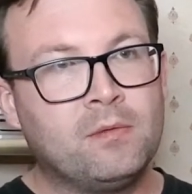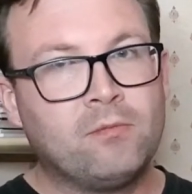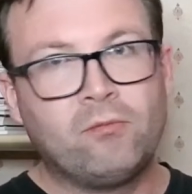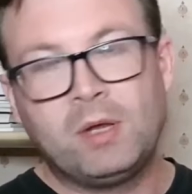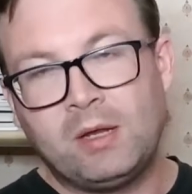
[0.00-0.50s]

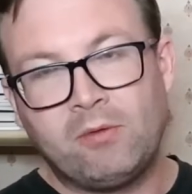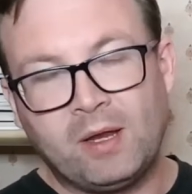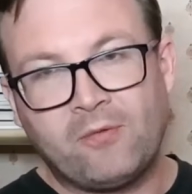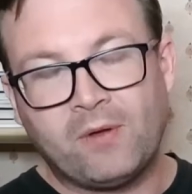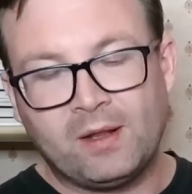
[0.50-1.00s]
really, really
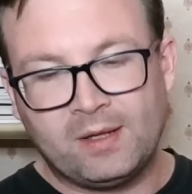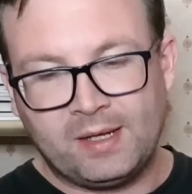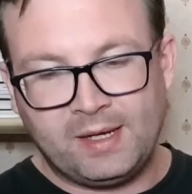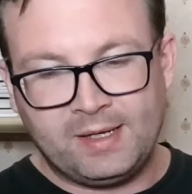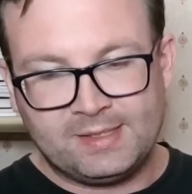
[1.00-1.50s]

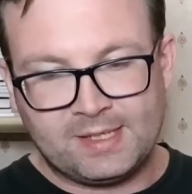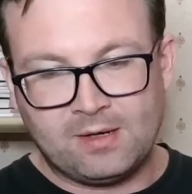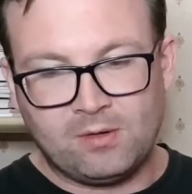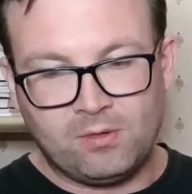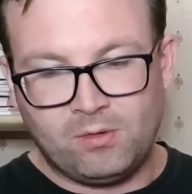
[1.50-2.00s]
friendly.
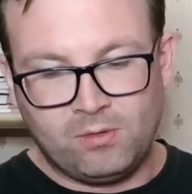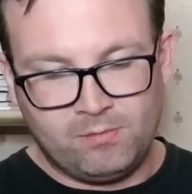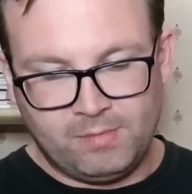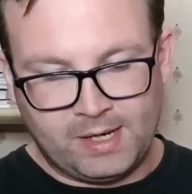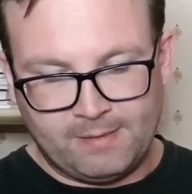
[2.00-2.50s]
So
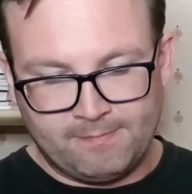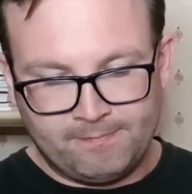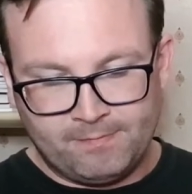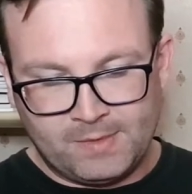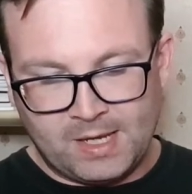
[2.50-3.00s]
yeah,
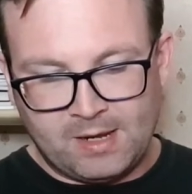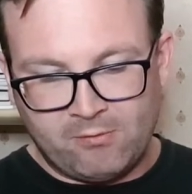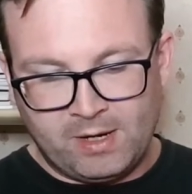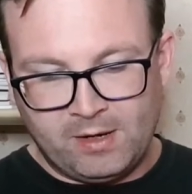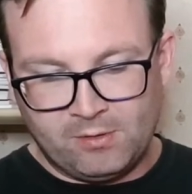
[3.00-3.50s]
they're
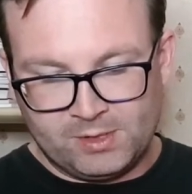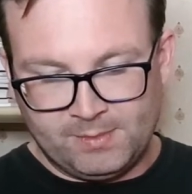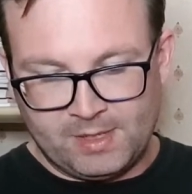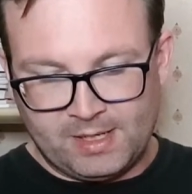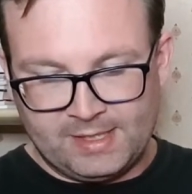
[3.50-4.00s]
really awesome
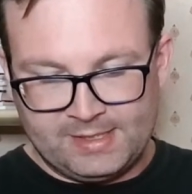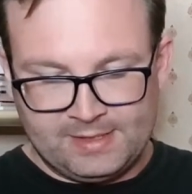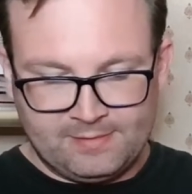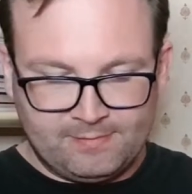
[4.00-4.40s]
guys.